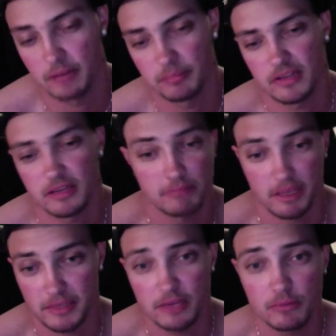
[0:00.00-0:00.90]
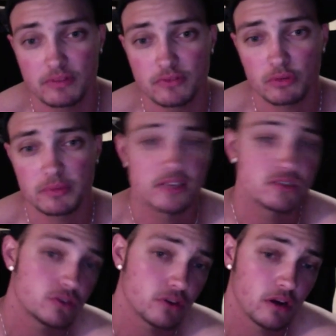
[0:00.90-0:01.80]
But like maybe he would have told me that
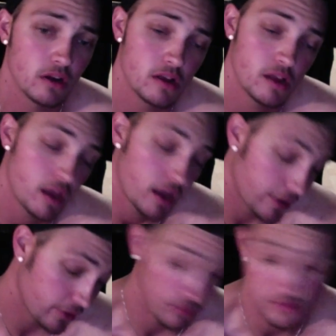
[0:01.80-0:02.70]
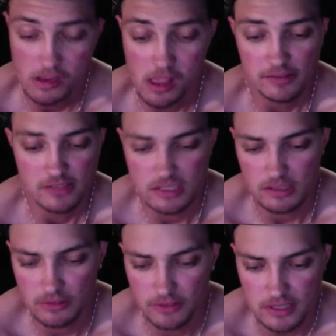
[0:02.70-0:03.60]
sooner. I don't know. Just
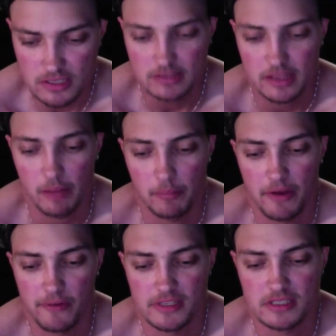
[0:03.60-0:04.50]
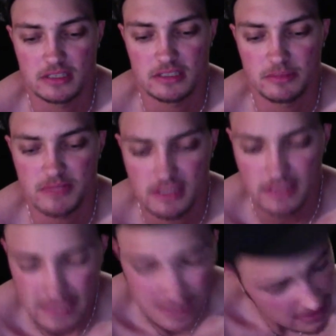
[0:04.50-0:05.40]
little things like that. But anyways, his name is
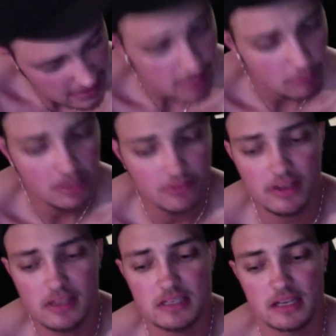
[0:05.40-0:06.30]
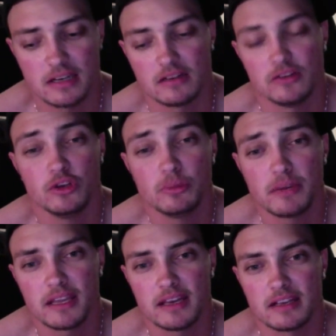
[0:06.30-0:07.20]
Leland, I believe it is, and New
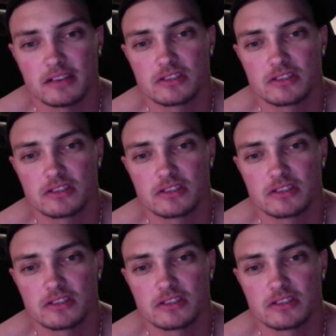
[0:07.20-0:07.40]
Beginnings.